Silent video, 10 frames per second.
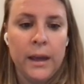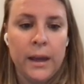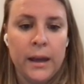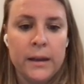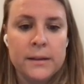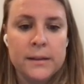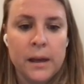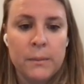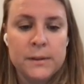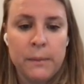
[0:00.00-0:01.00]
And
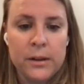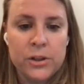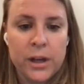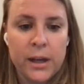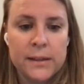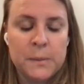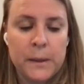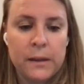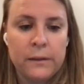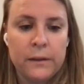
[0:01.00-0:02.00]
dementia
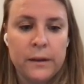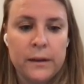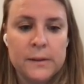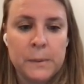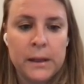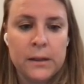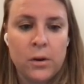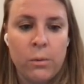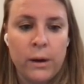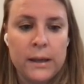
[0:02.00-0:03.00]
is being
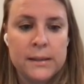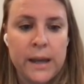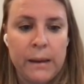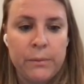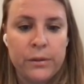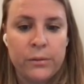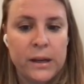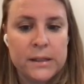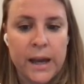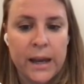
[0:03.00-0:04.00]
coined type
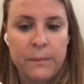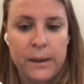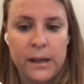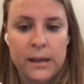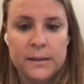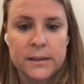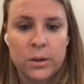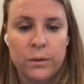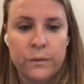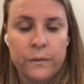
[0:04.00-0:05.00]
3 diabetes.
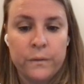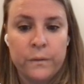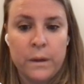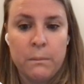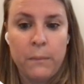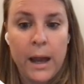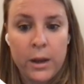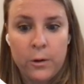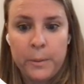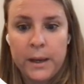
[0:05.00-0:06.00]
So, in
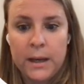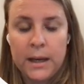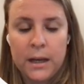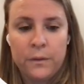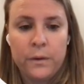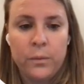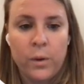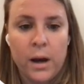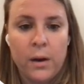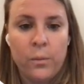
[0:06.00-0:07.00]
my opinion, if we
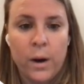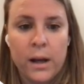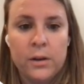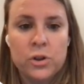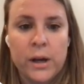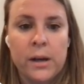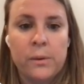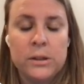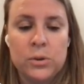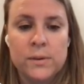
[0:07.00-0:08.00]
want to try to
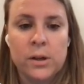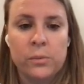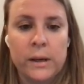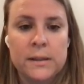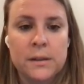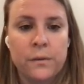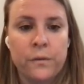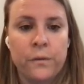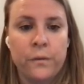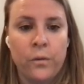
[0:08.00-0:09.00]
reduce our risk
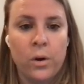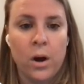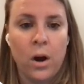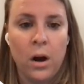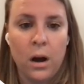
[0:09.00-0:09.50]
for